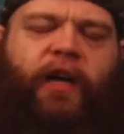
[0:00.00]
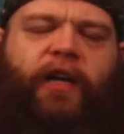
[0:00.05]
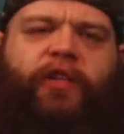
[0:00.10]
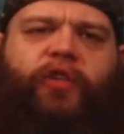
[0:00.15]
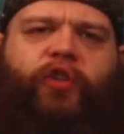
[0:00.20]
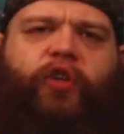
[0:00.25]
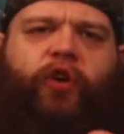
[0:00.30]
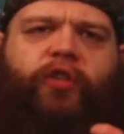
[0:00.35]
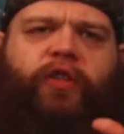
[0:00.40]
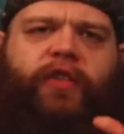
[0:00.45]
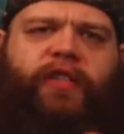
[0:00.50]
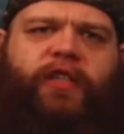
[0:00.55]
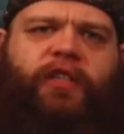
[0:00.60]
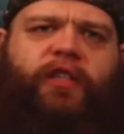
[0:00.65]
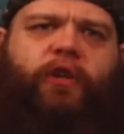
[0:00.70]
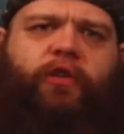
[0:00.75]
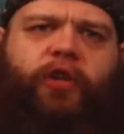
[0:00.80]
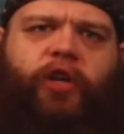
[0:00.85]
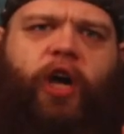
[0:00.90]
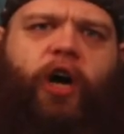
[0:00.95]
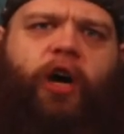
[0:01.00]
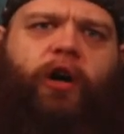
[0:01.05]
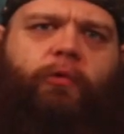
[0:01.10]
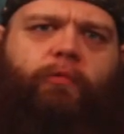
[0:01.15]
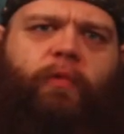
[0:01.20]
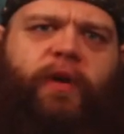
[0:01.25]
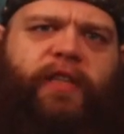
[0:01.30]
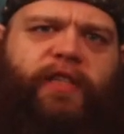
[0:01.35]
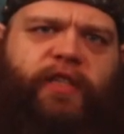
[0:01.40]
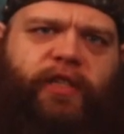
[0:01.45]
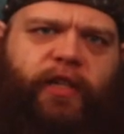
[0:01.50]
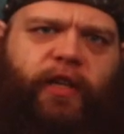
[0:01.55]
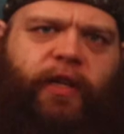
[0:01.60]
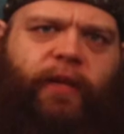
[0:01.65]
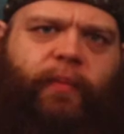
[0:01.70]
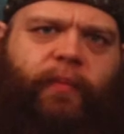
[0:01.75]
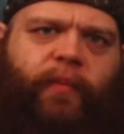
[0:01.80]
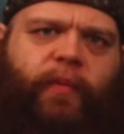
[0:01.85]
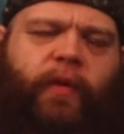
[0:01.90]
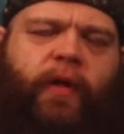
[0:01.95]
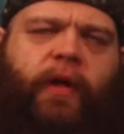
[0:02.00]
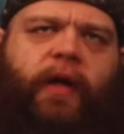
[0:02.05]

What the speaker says: So this is a young Winston.